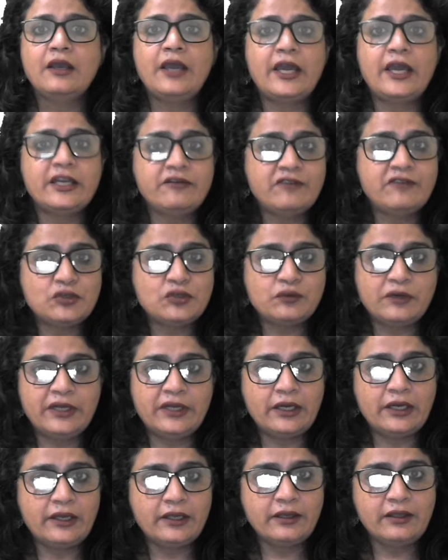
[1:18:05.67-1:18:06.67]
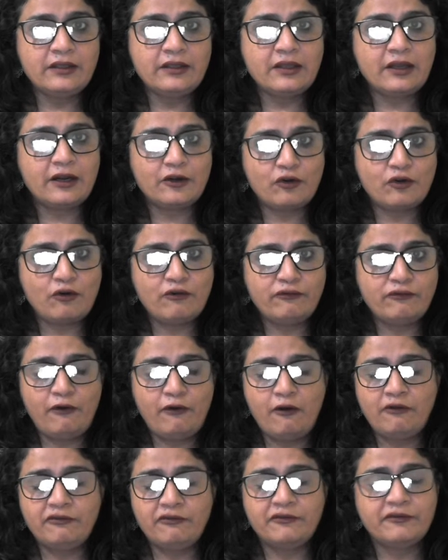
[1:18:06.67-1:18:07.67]
and eventually clearing the cutoff
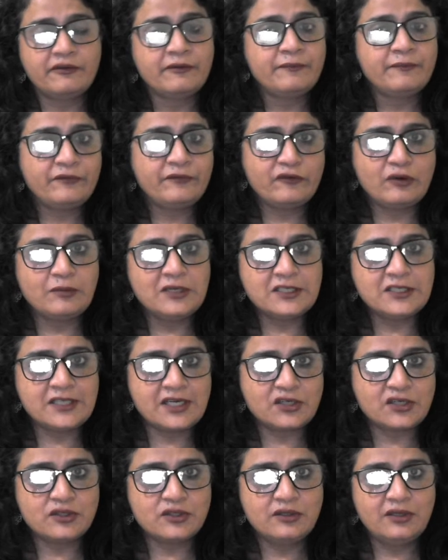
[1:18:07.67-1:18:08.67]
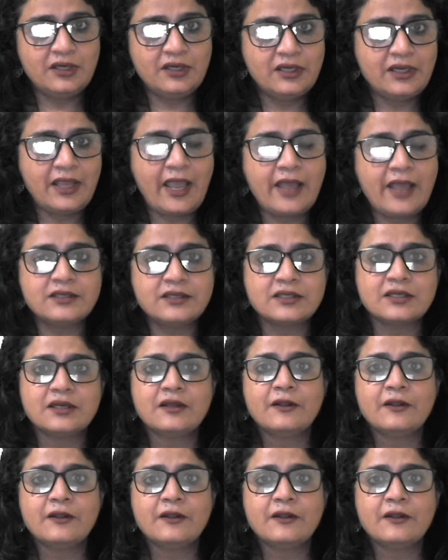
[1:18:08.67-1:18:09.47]
of verbal section in CAT.